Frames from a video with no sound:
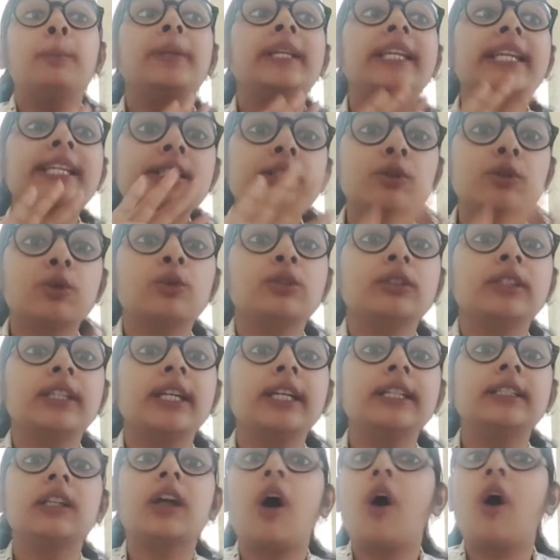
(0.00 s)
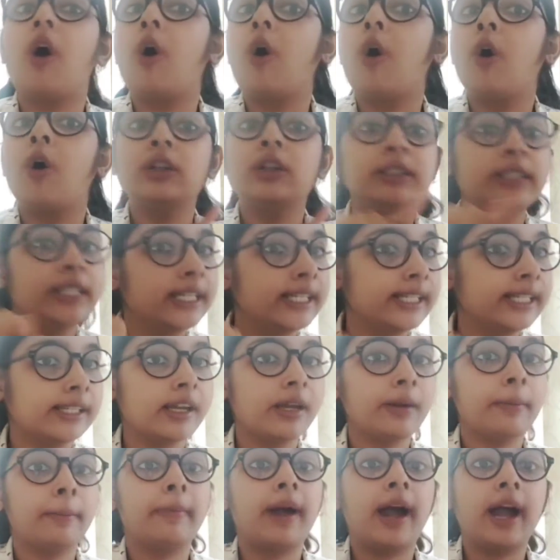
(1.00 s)
Now, please note that all
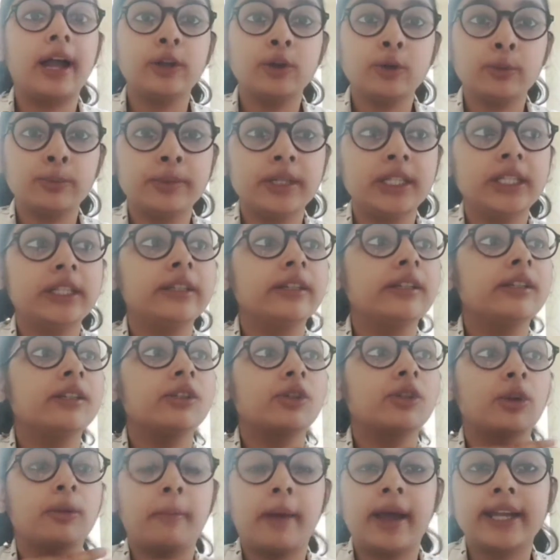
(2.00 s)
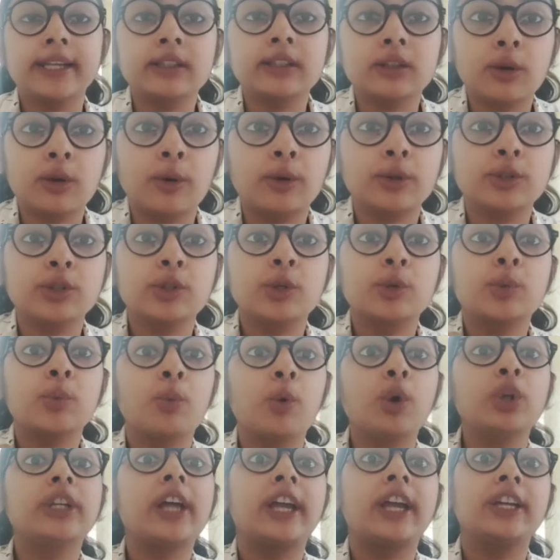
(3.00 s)
these are my opinions or my thoughts
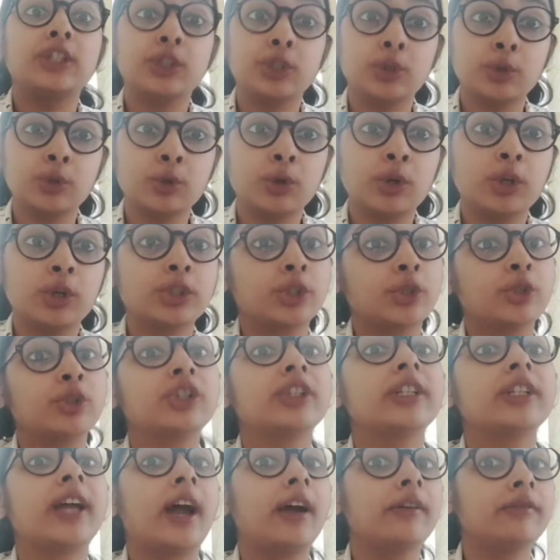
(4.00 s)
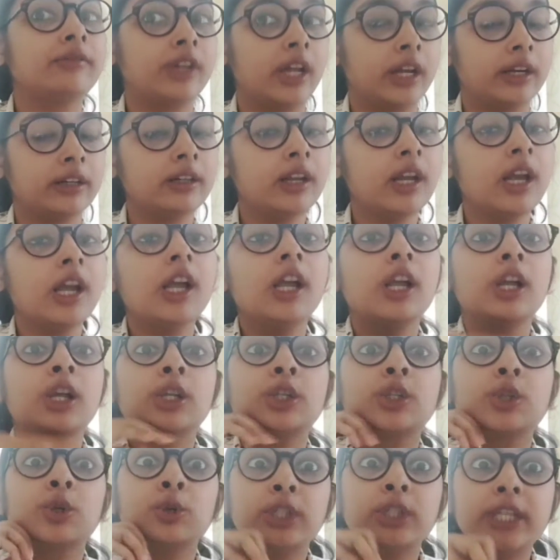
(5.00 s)
on what I should or shouldn't have done.
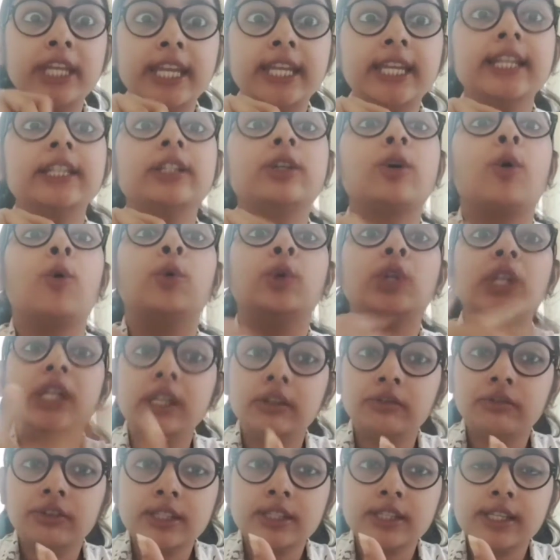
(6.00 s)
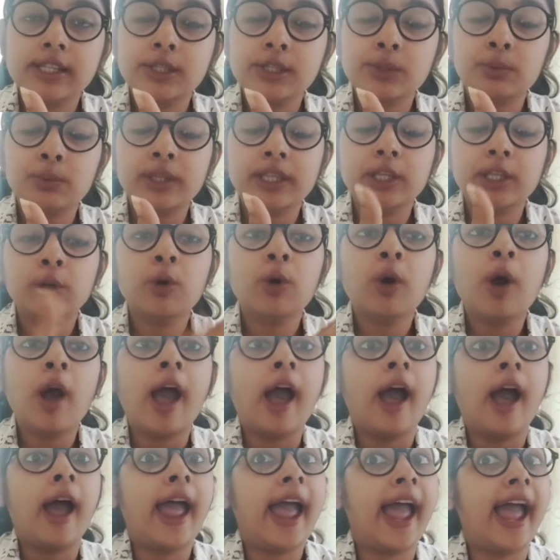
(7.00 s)
So take it only if it sits with
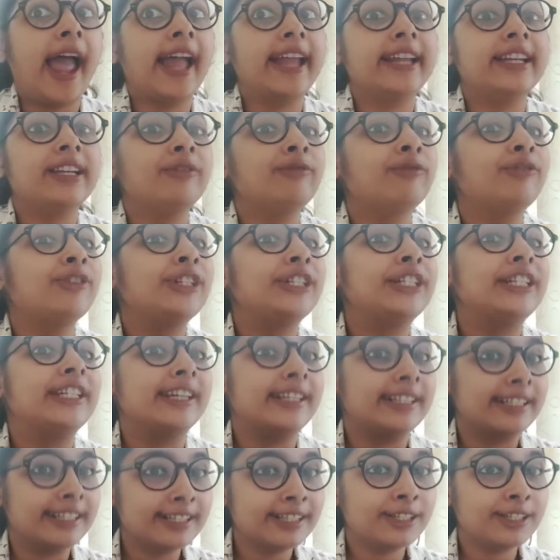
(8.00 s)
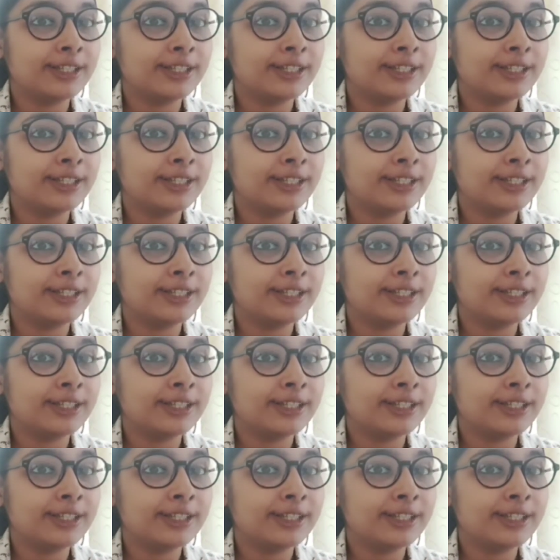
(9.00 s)
you, and if it